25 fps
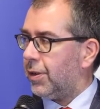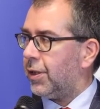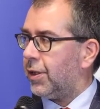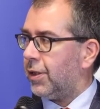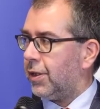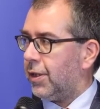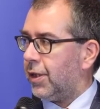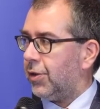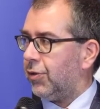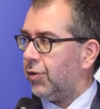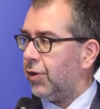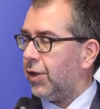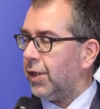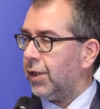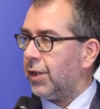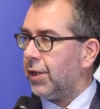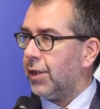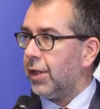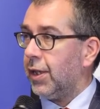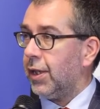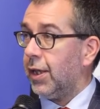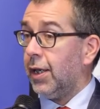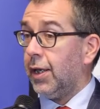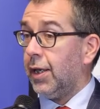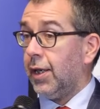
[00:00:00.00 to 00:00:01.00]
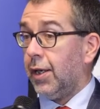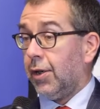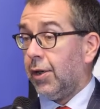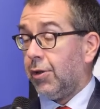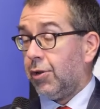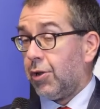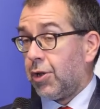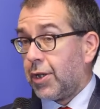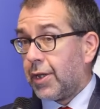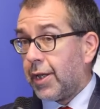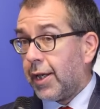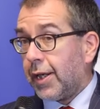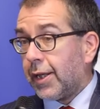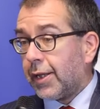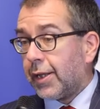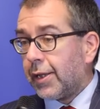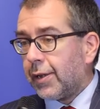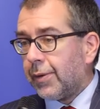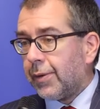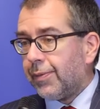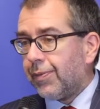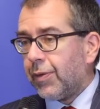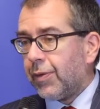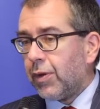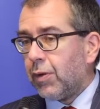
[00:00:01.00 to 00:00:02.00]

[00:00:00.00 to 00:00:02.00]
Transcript: uh, I think. Just like